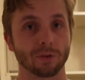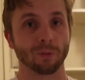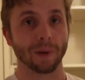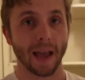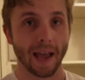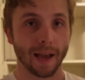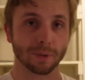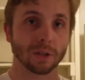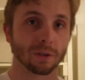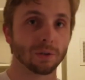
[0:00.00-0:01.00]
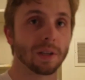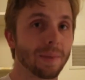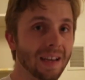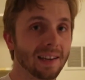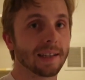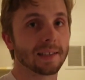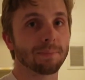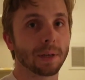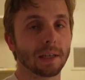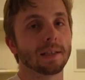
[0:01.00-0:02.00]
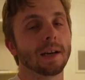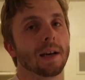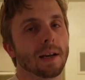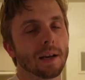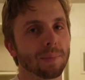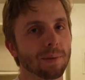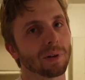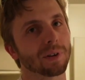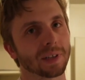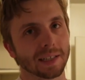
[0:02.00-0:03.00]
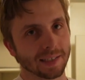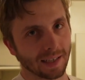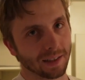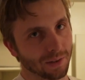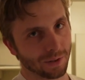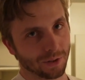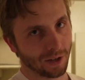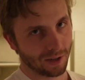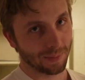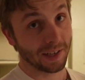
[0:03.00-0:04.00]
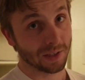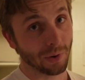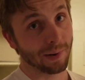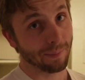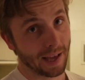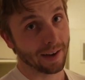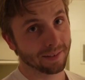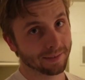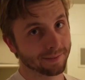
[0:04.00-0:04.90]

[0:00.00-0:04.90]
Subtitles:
the room absolutely mandates it, because people aren't gonna stay long-term on a twin bed.